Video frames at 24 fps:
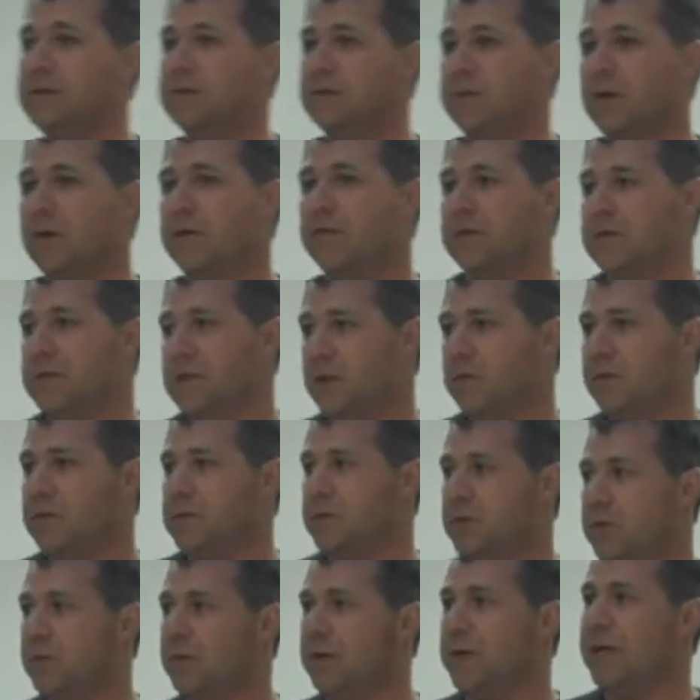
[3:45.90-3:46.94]
So obviously it was
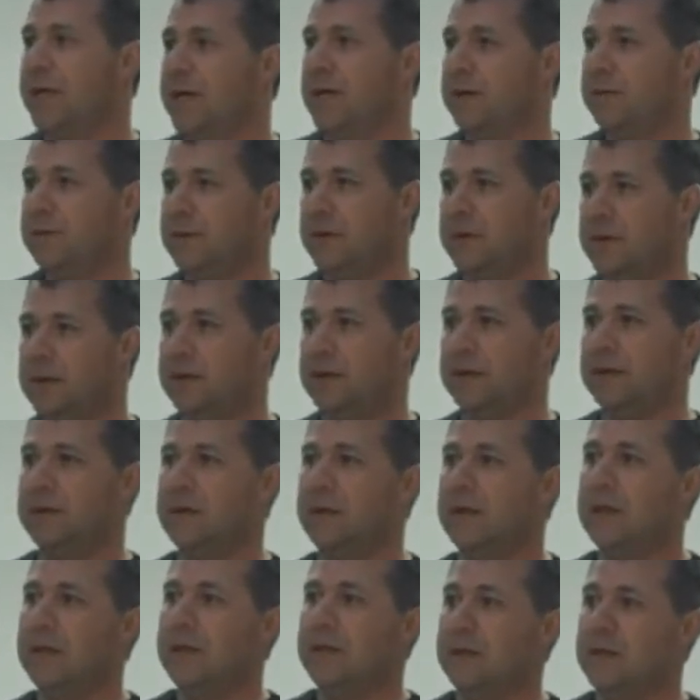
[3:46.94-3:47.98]
torn down and
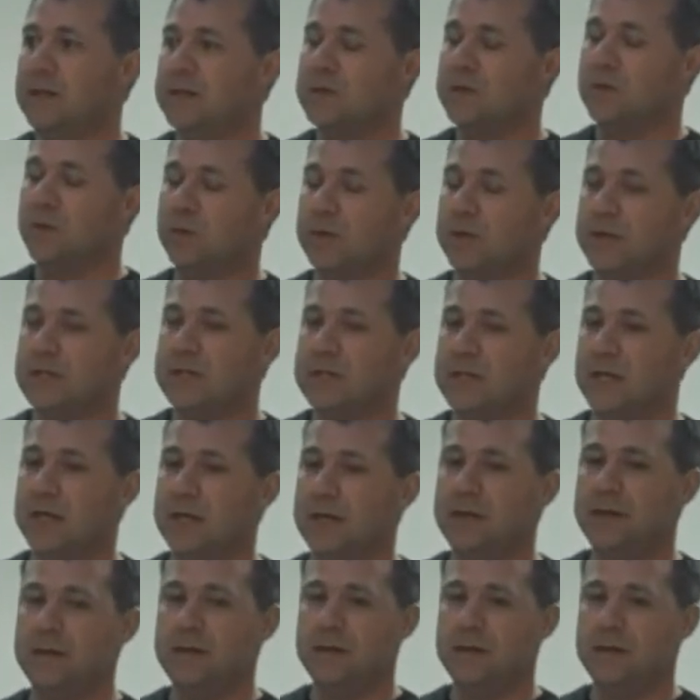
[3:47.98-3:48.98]
they sold the site.